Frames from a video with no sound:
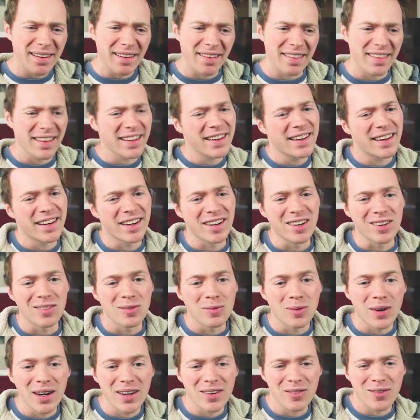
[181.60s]
to thinking
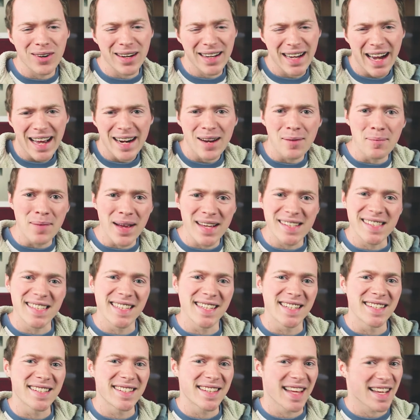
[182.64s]
what kind of
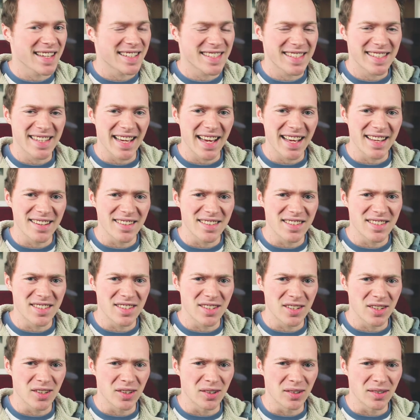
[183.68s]
message that sends
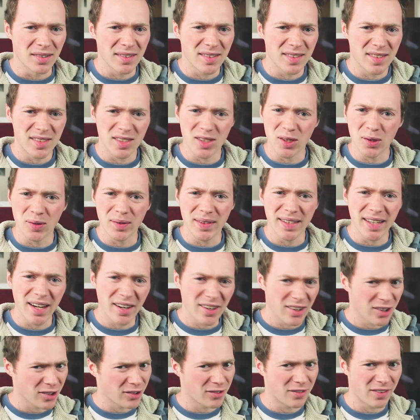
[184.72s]
to
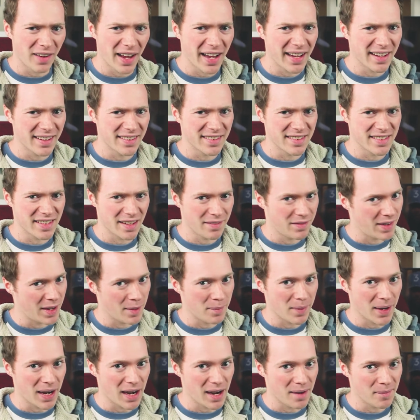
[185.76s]
younger fans of
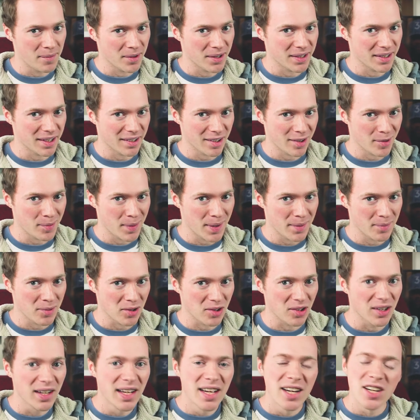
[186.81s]
hip-hop or younger
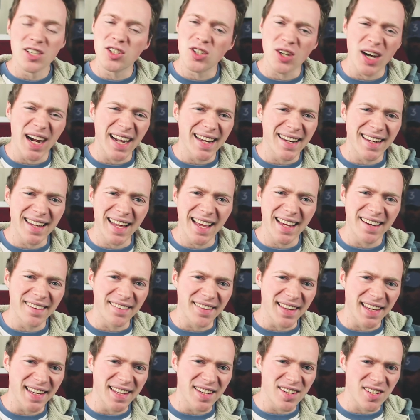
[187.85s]
people trying to get
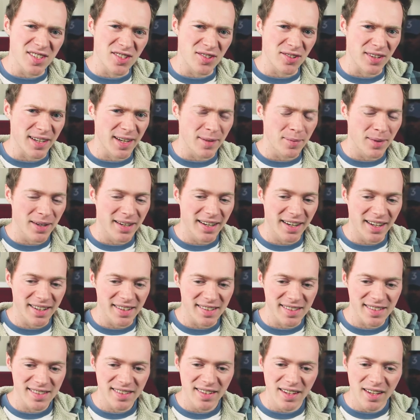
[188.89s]
into the industry,
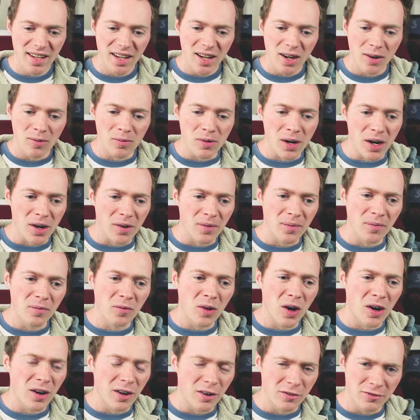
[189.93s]
because while
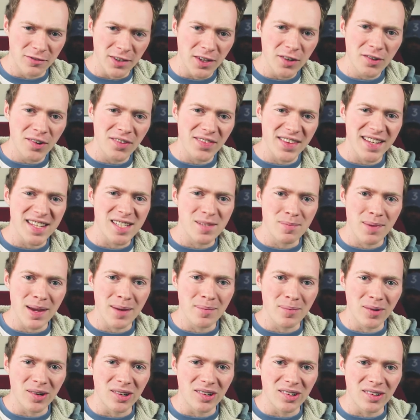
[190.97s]
a few of these
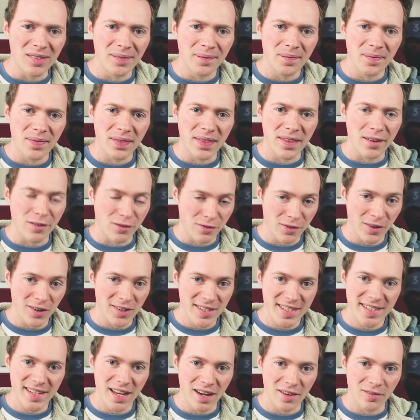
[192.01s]
people, their
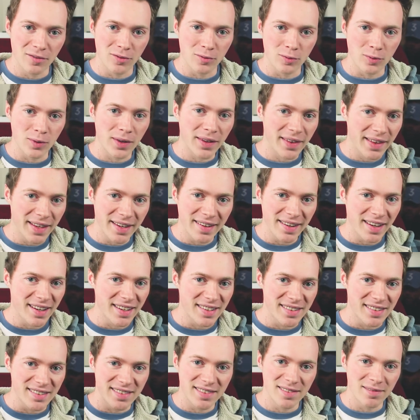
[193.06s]
first stuff really
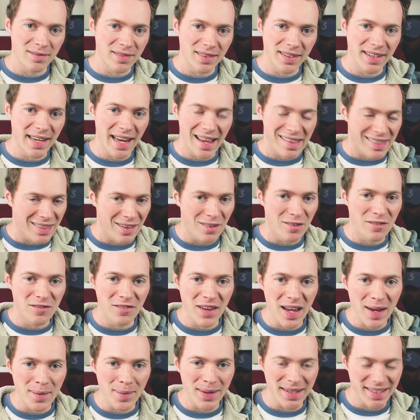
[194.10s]
does get them
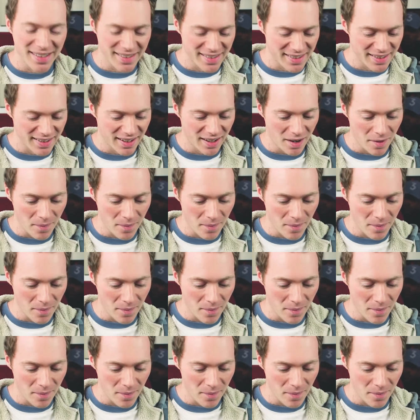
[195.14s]
famous,